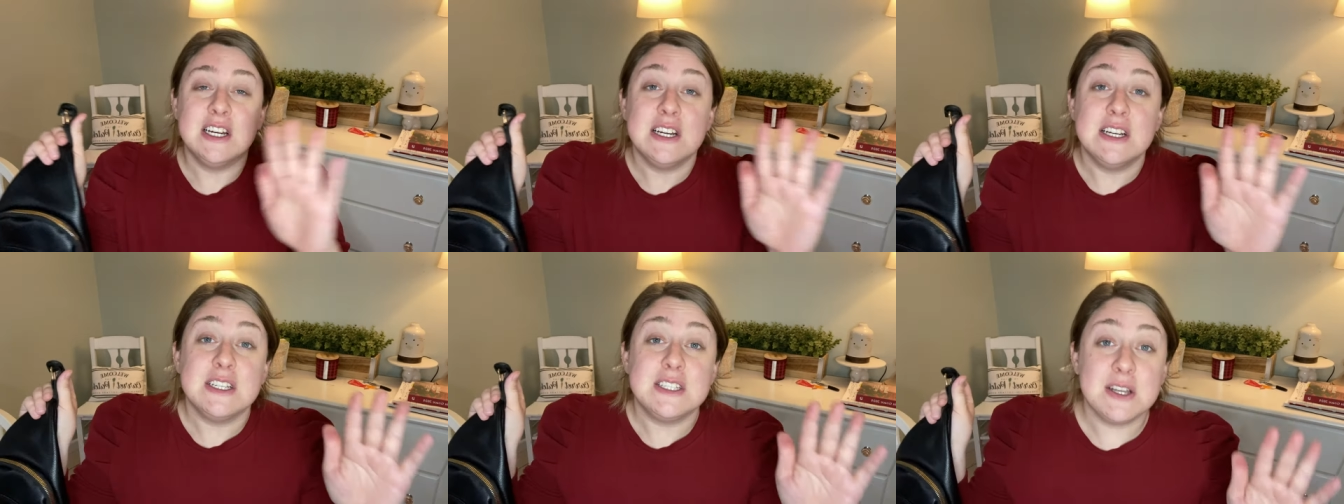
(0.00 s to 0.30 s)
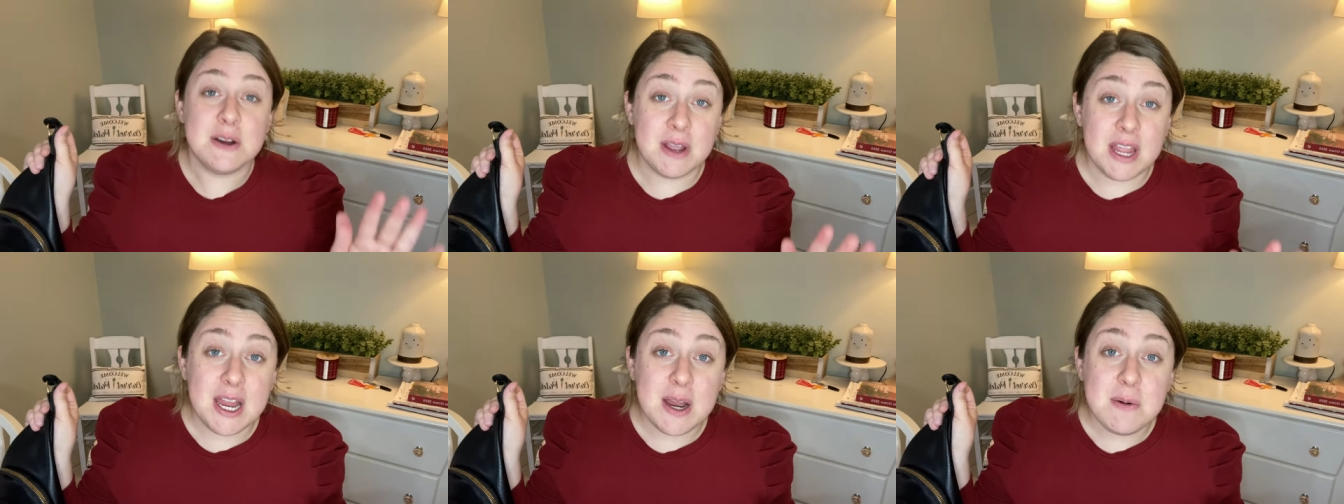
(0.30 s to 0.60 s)

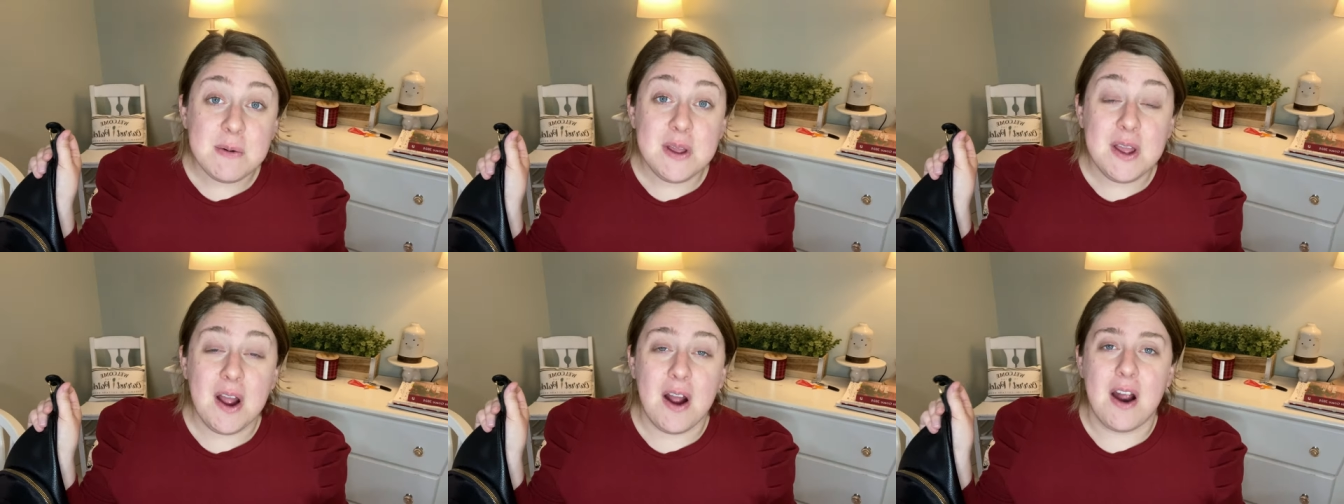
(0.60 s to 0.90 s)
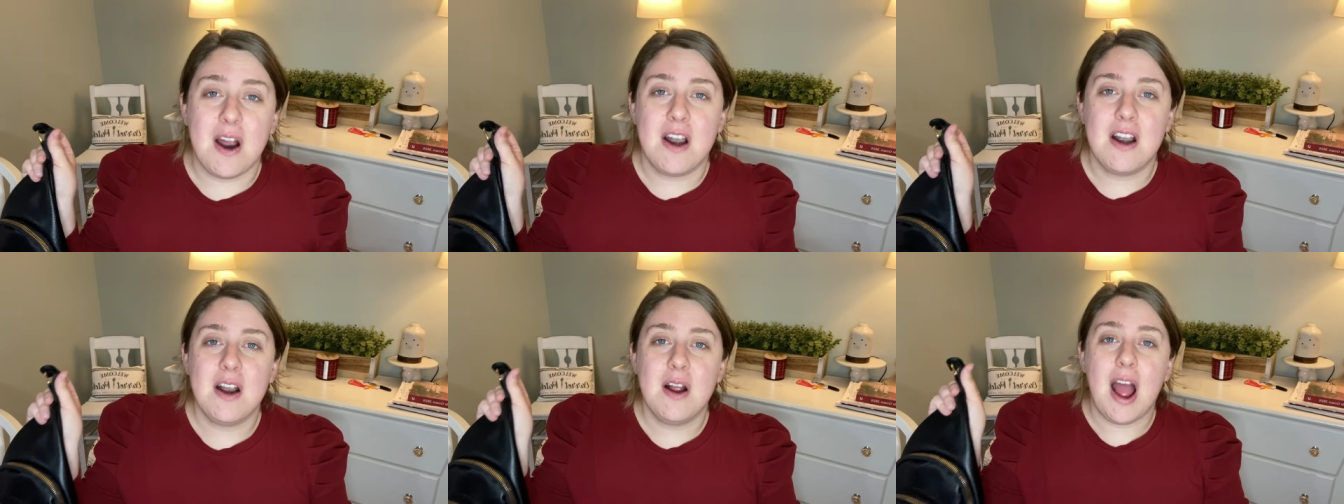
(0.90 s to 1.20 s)
So here we
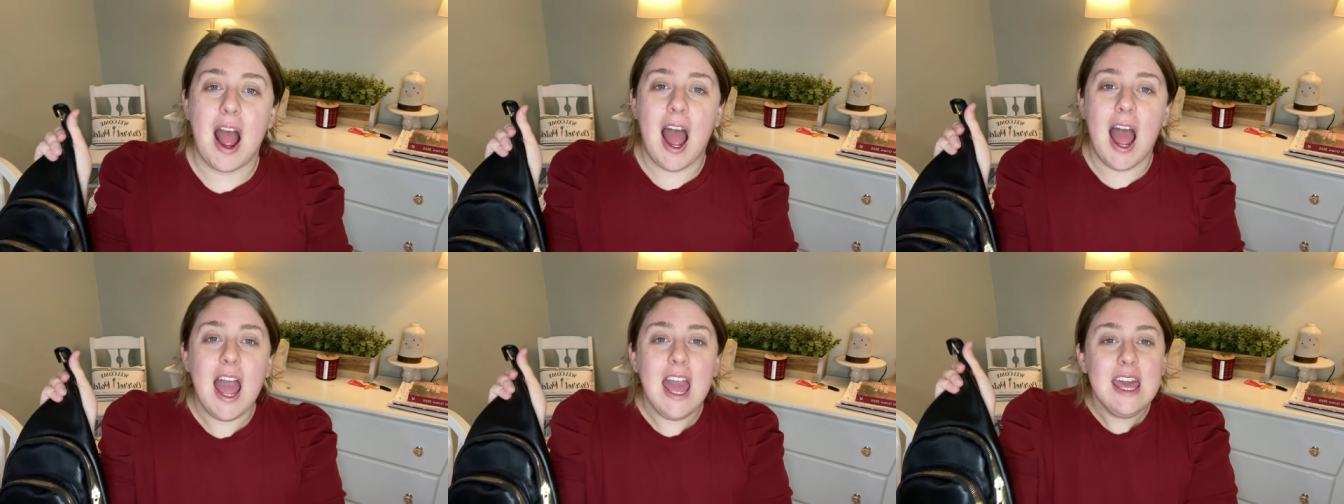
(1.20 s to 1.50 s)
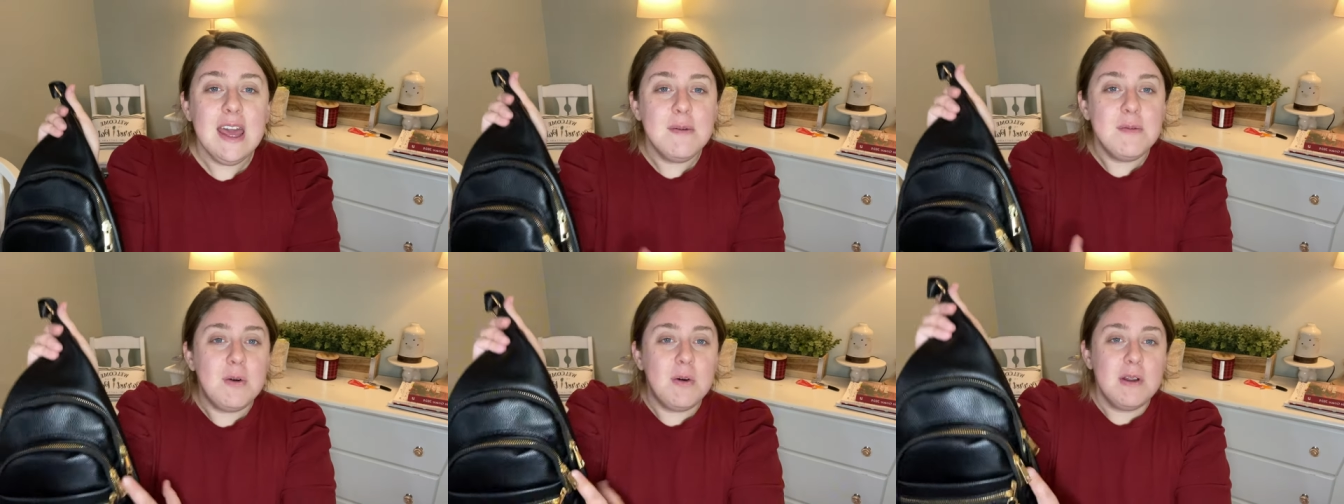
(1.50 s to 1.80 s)
are. I
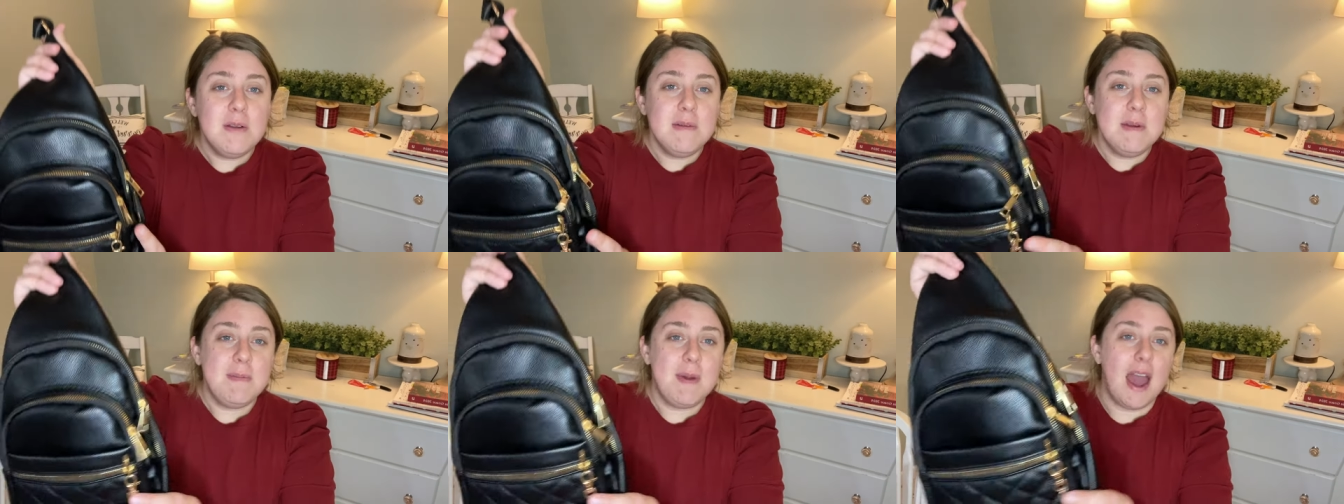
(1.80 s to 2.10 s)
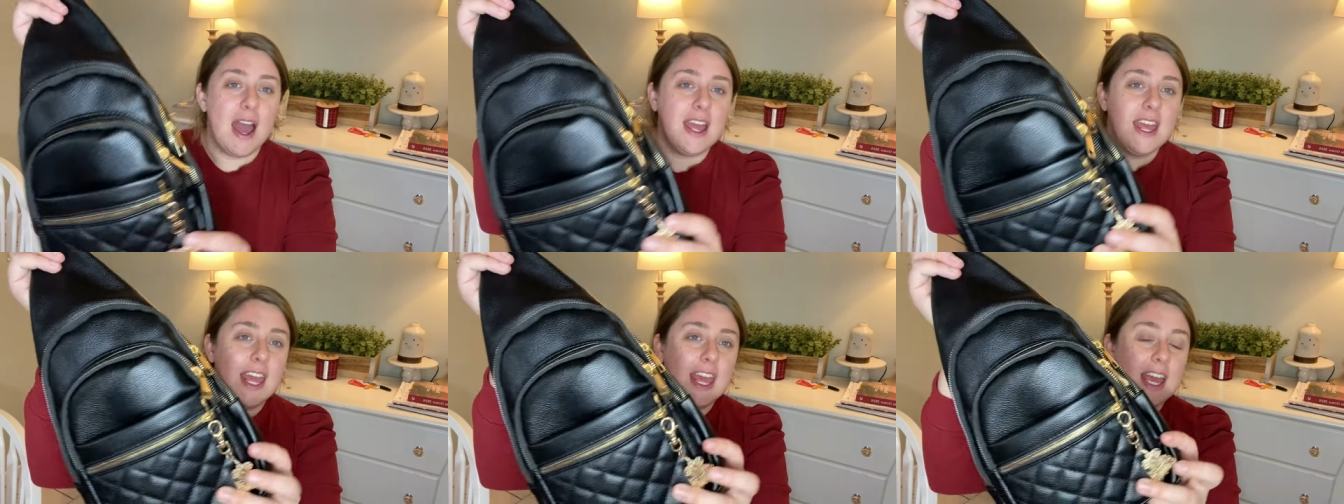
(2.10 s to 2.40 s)
am going to be
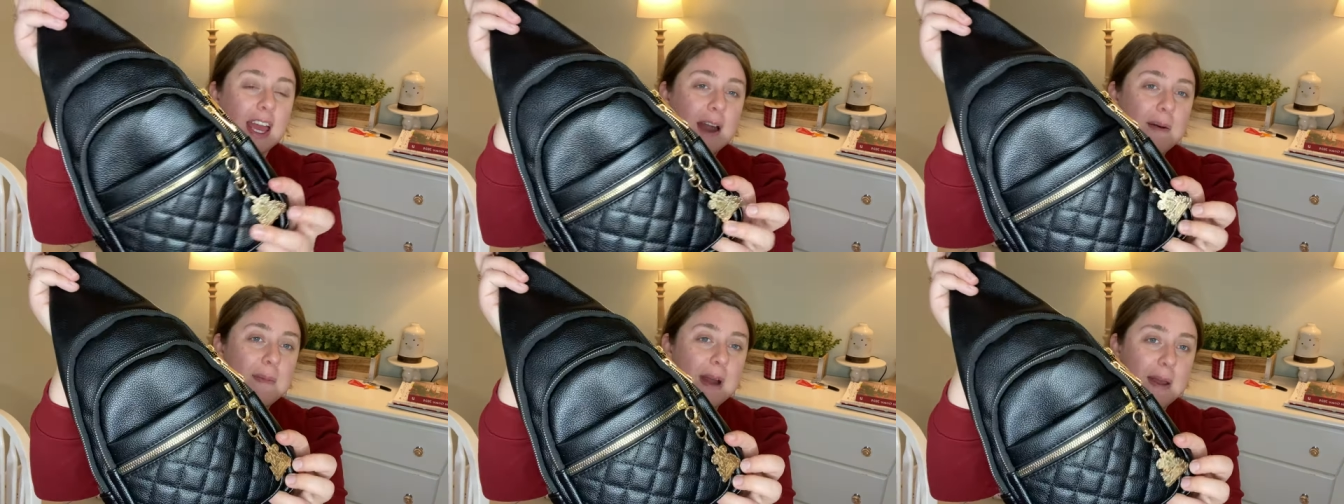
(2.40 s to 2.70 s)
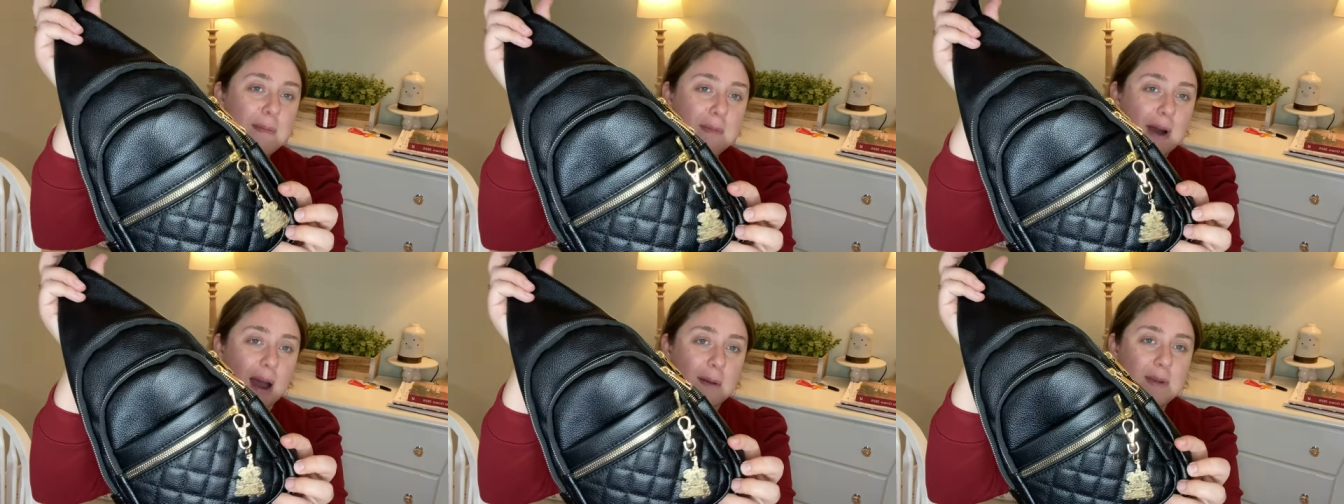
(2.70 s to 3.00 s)
packing my
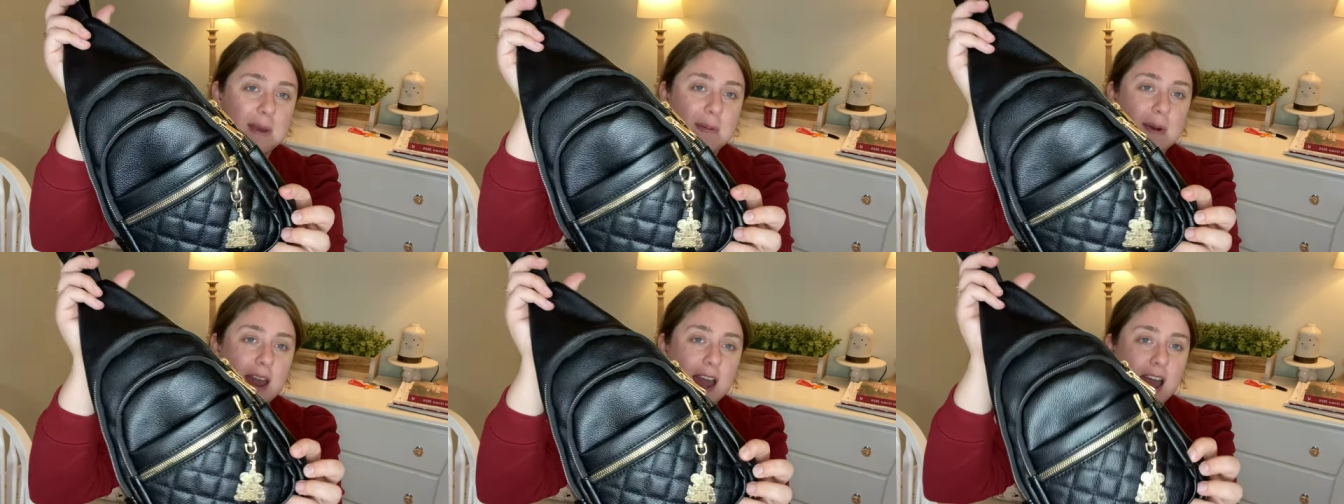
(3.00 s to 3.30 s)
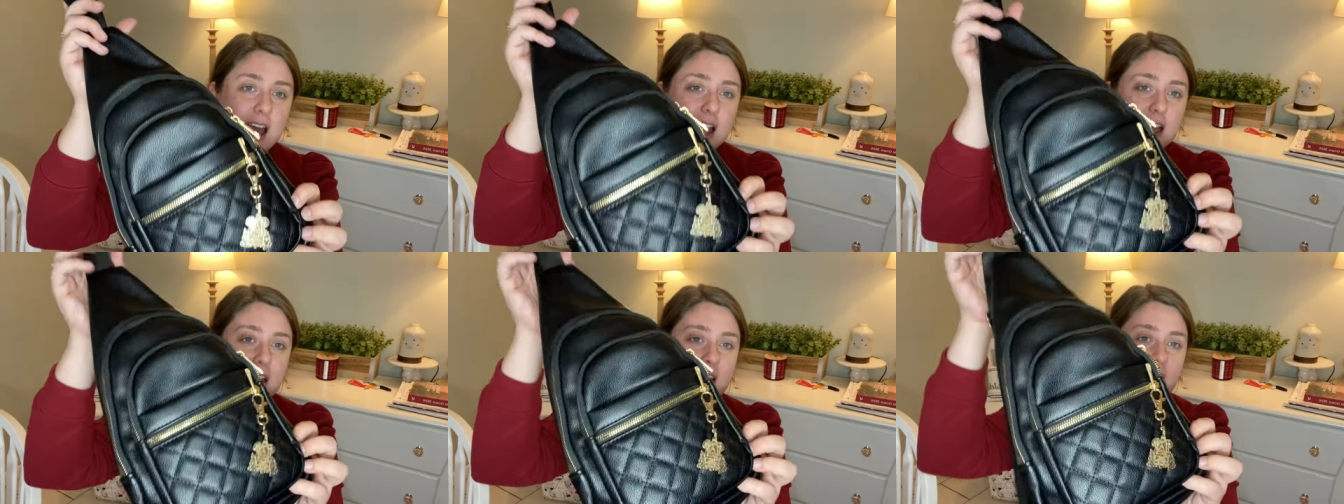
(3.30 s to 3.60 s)
mommy
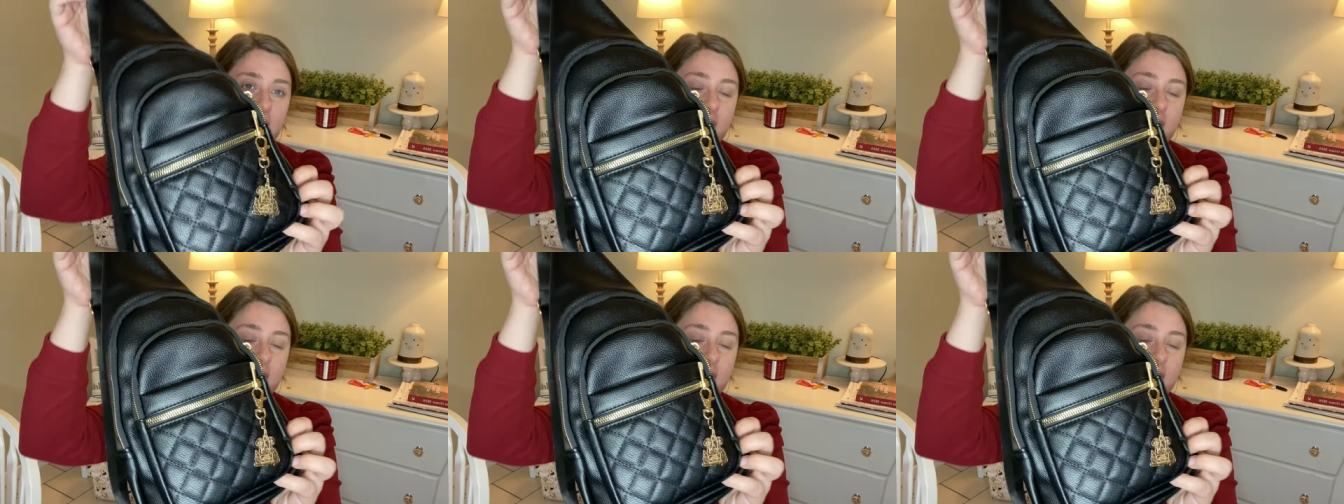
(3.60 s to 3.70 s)
bag.